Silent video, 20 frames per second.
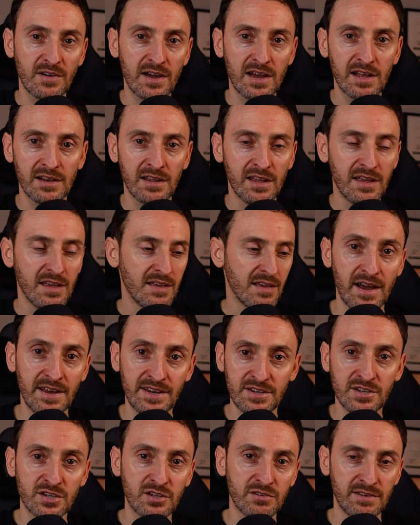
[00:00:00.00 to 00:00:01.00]
file. I
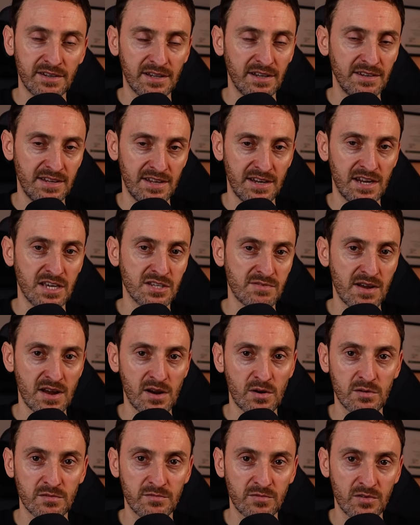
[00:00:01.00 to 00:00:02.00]
need to create a DNS
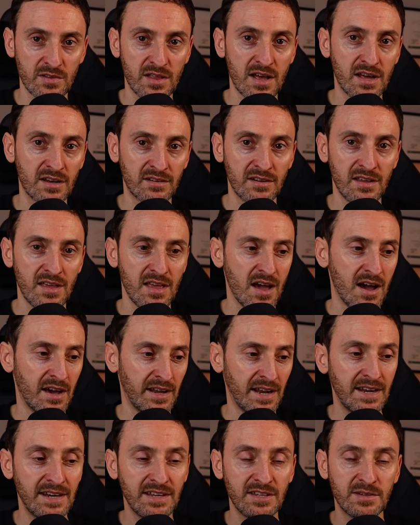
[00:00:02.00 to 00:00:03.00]
record for that,
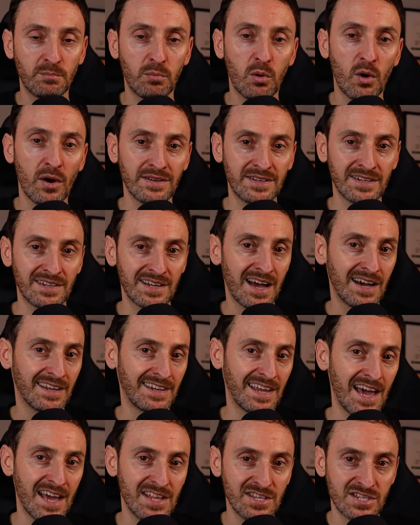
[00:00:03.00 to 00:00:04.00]
and I need to point it
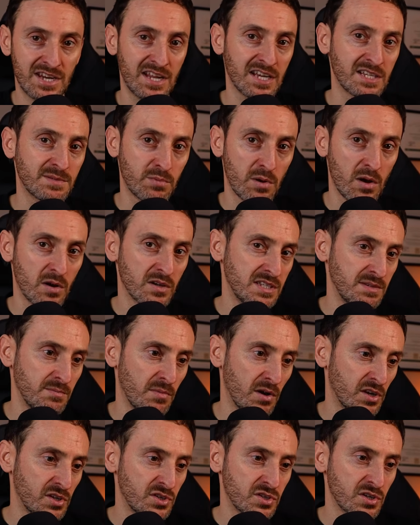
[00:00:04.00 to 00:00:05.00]
at Nginx Proxy
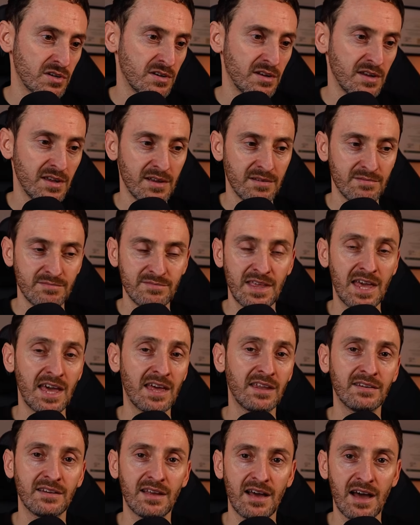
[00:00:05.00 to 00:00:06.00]
Manager.
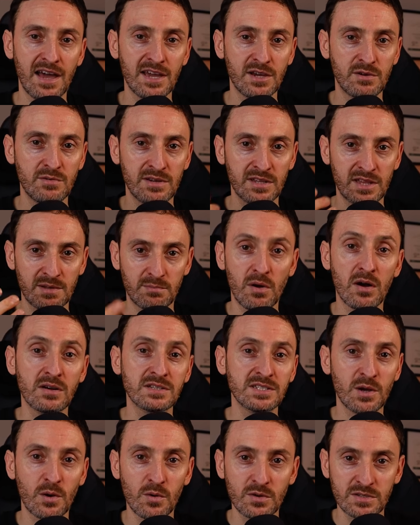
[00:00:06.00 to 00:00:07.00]
Then I create the
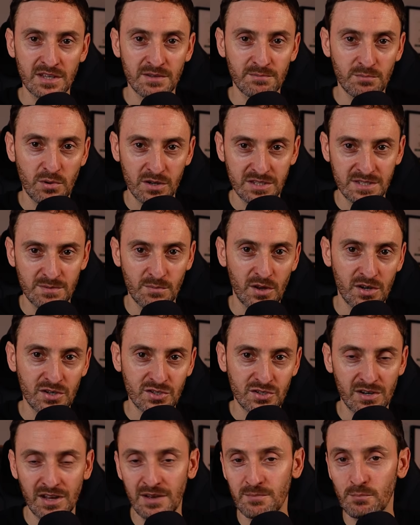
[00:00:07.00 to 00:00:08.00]
proxy host in Proxy
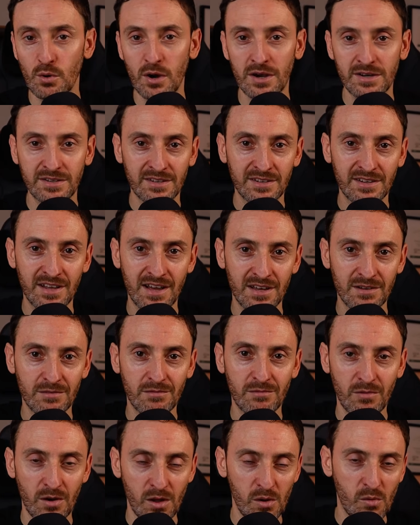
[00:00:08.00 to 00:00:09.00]
Manager and point it at
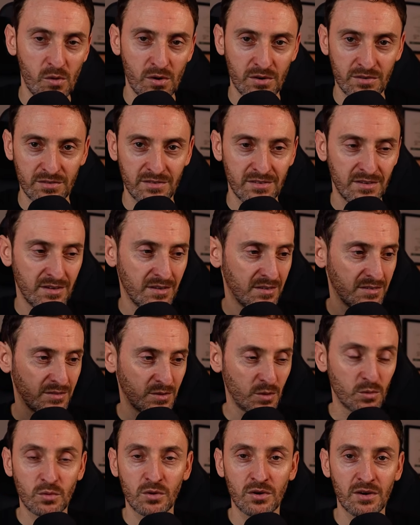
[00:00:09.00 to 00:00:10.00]
Vaultwarden.
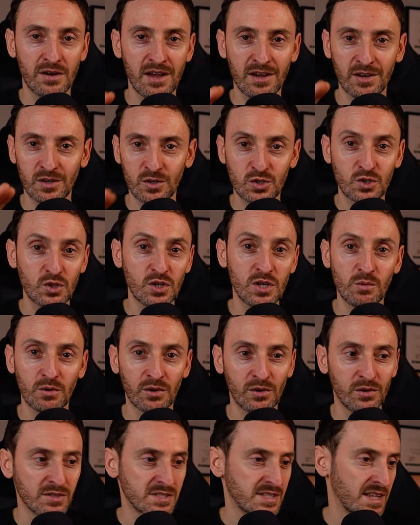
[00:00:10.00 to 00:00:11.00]
Don't worry, I'm going to show you
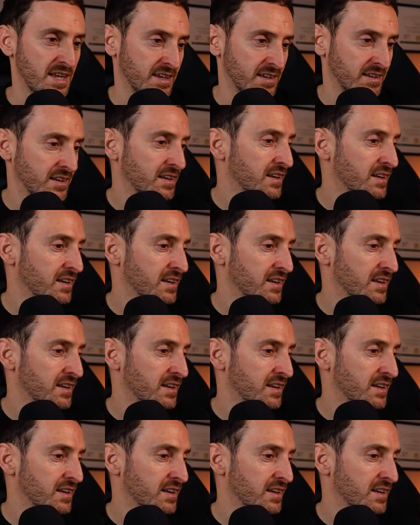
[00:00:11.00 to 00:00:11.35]
what it looks like.